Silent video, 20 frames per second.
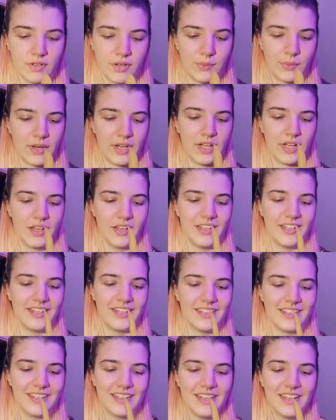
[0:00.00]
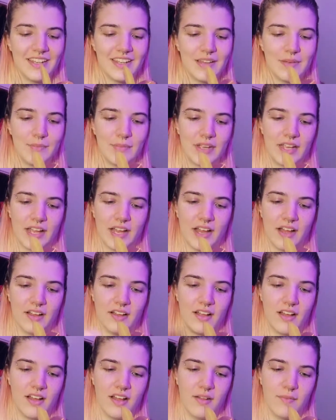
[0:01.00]
very well. But yeah,
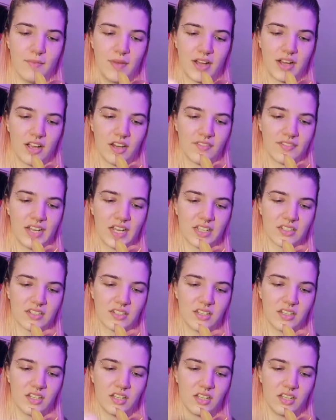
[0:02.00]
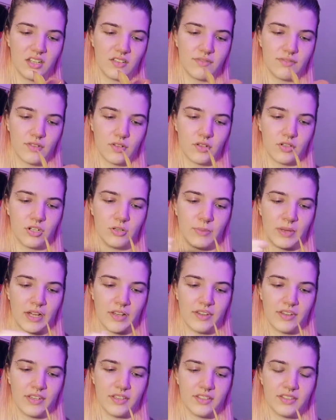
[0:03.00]
I kind of accidentally forgot
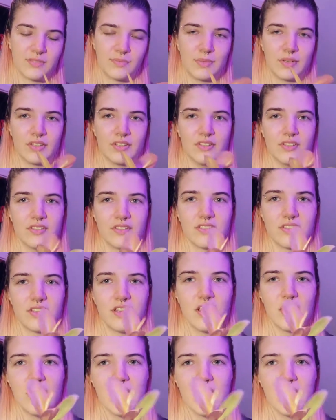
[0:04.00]
about this because